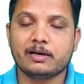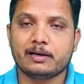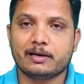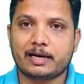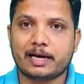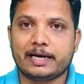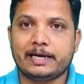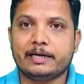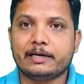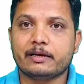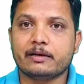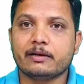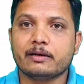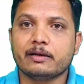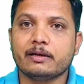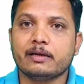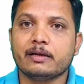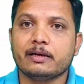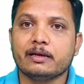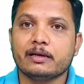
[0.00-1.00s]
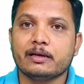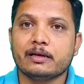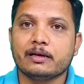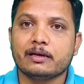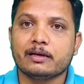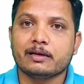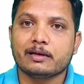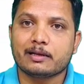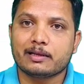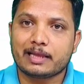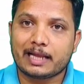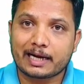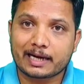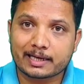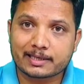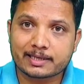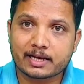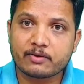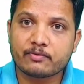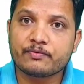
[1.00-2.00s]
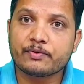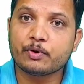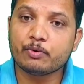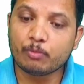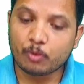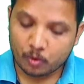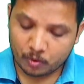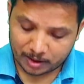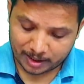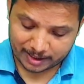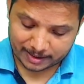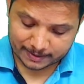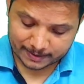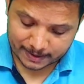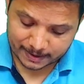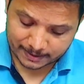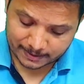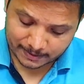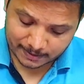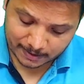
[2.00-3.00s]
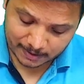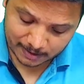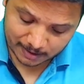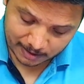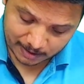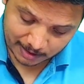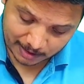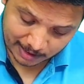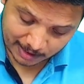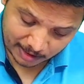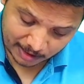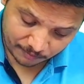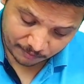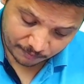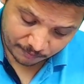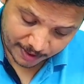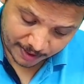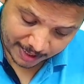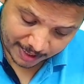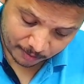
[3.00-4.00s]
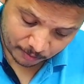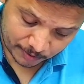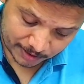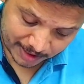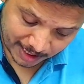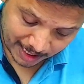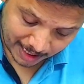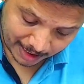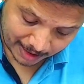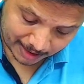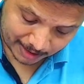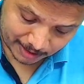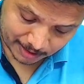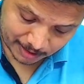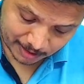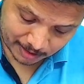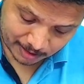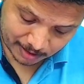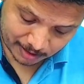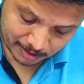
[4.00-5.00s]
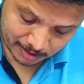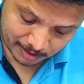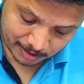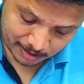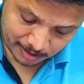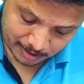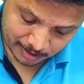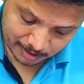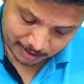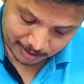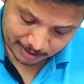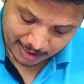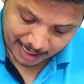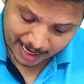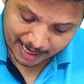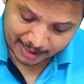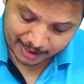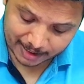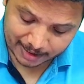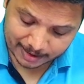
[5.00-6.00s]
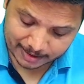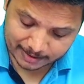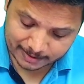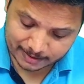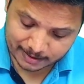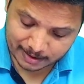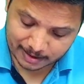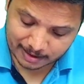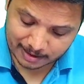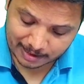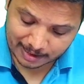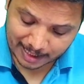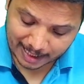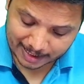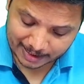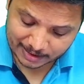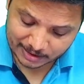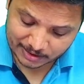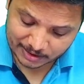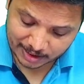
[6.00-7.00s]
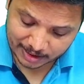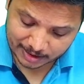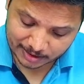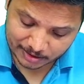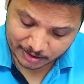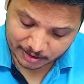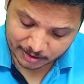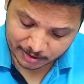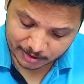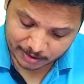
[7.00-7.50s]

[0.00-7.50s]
right let us have few more cases if we have charge that is line charge